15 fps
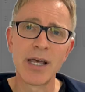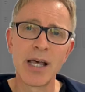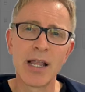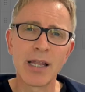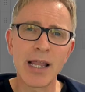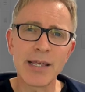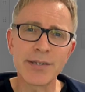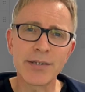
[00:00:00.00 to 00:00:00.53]

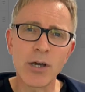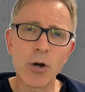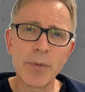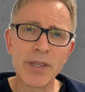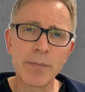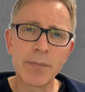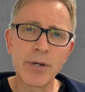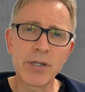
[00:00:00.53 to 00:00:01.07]
Let's copy
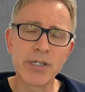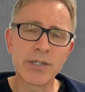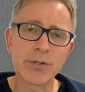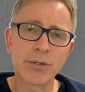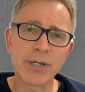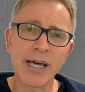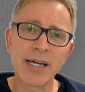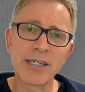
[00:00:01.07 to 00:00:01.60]
the purchase
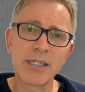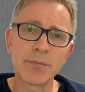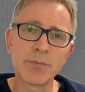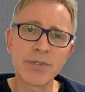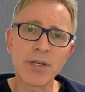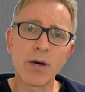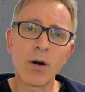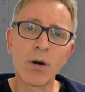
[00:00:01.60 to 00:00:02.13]
order
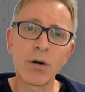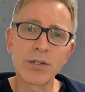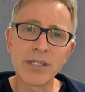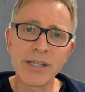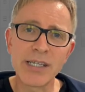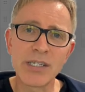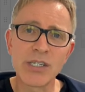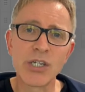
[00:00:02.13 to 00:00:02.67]
items onto
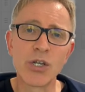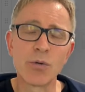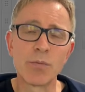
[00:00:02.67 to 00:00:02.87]
this new